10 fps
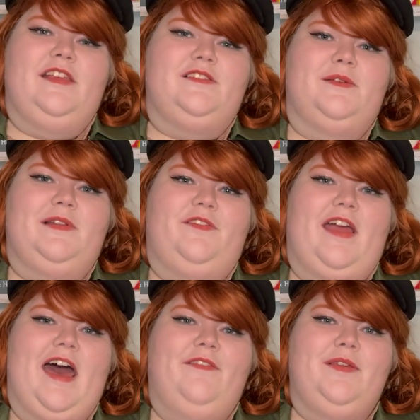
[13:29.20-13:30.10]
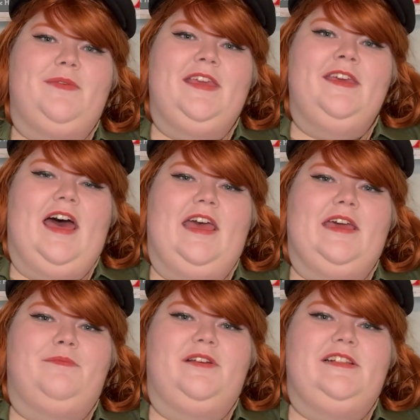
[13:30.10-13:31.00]
thank you so much for having me. I
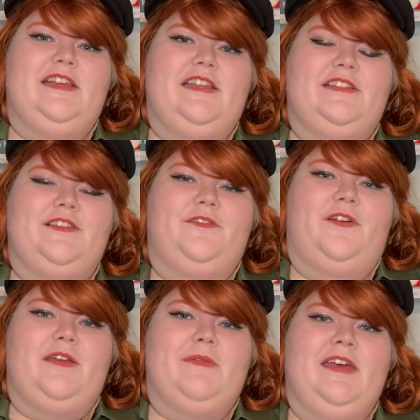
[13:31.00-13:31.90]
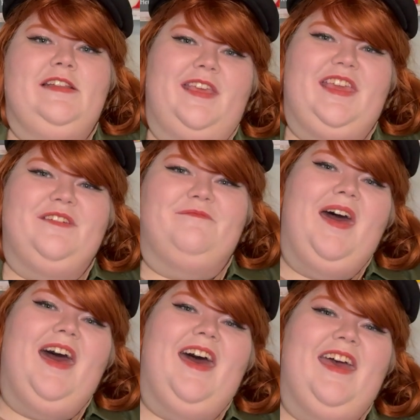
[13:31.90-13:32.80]
appreciate it so very much. Thank you.
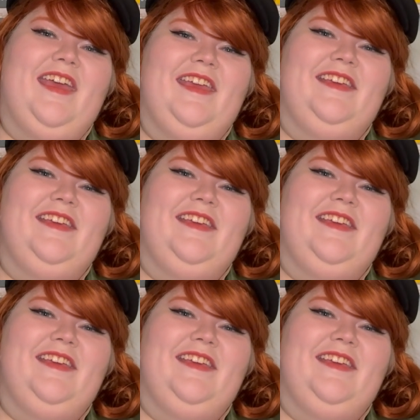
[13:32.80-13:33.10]
Bye.